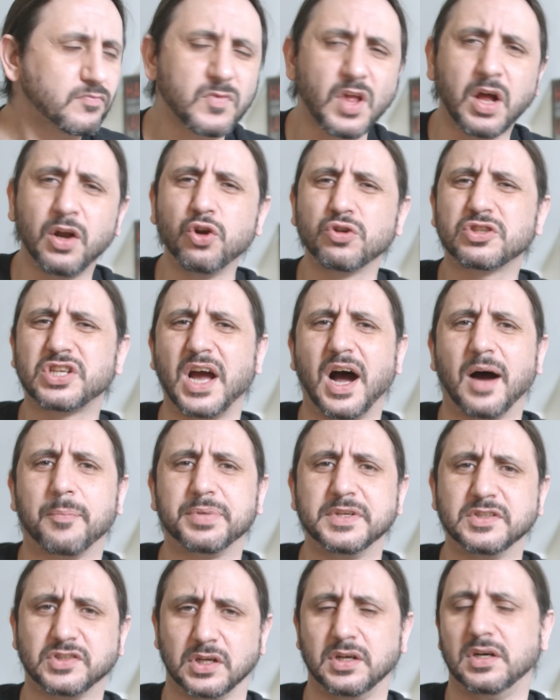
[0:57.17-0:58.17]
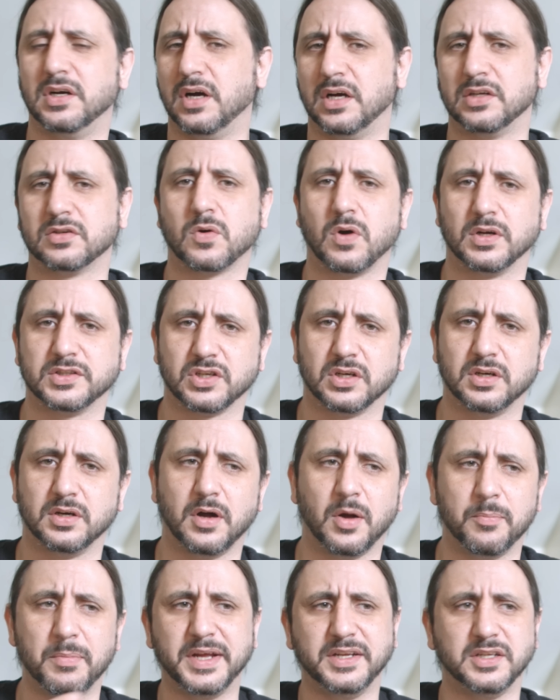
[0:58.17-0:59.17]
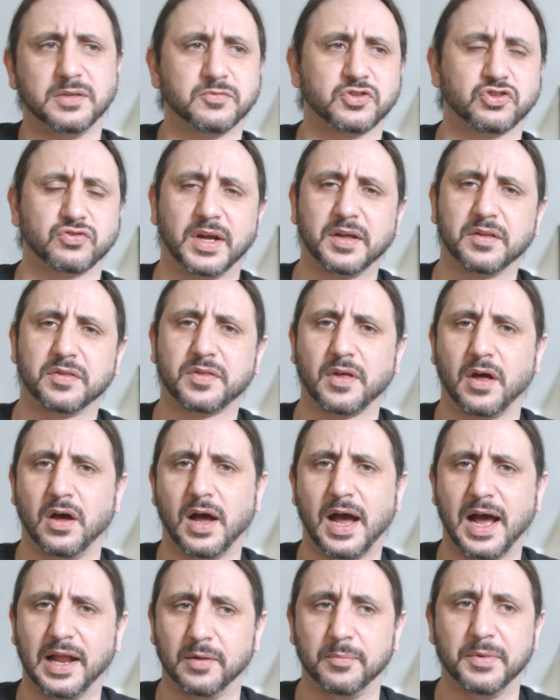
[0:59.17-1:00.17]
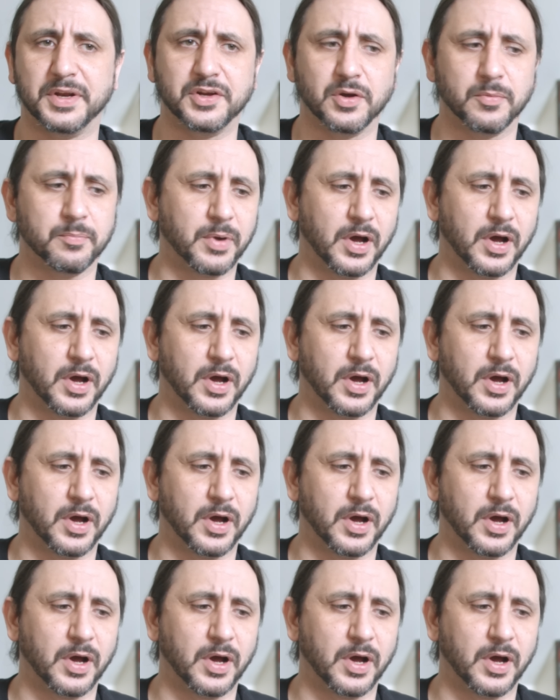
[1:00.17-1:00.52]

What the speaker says: I looked it up. It's quite a medium strength aluminium,